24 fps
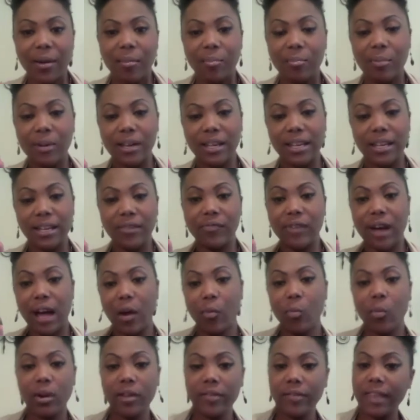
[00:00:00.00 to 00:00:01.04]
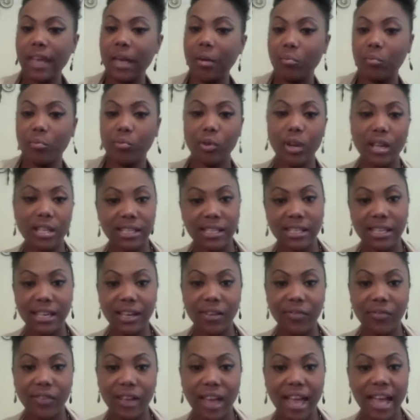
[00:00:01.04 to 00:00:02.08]
But if I want that bronzing
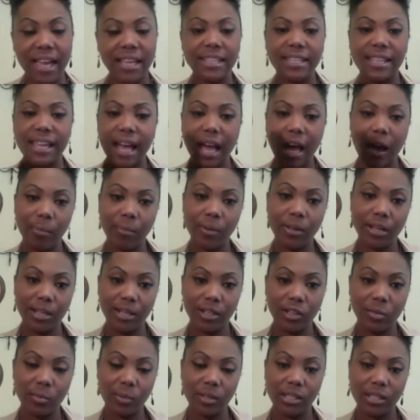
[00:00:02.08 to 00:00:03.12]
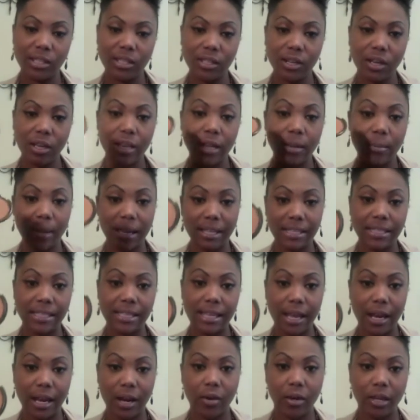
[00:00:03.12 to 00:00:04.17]
effect, I'll put a little bit of this in my
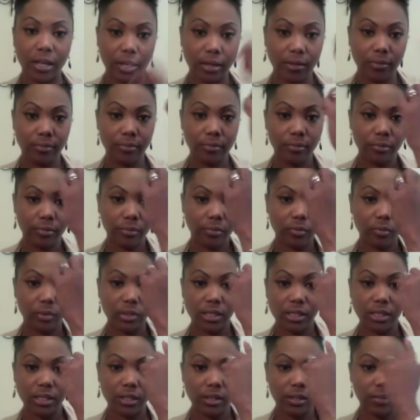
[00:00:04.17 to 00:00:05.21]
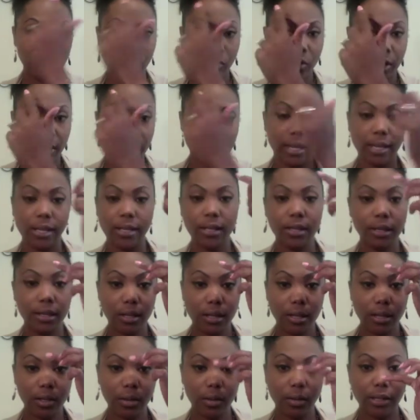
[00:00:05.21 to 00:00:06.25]
tea area which is the forehead,
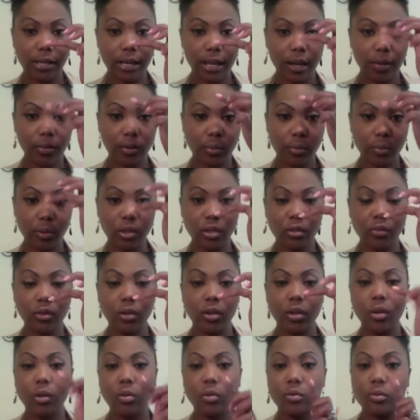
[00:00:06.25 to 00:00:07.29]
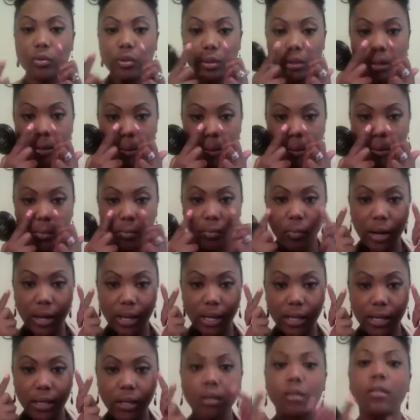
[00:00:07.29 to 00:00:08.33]
down the bridge of the nose,
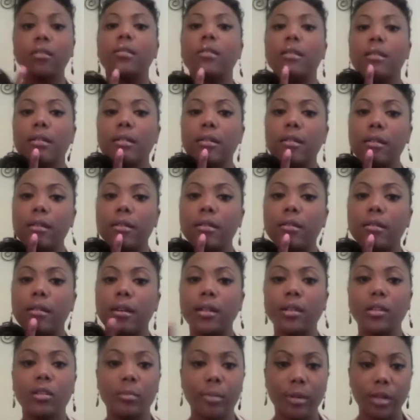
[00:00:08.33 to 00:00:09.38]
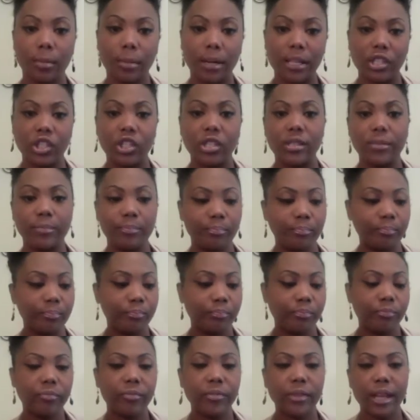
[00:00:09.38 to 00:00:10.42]
right here, and a little bit on my chin.
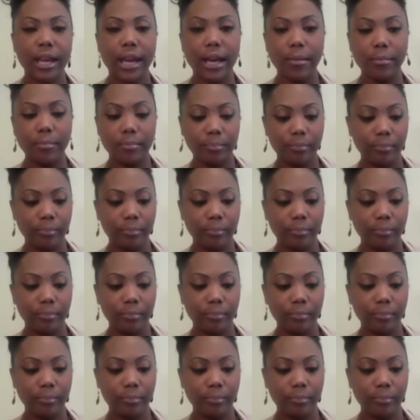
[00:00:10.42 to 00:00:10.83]
Okay?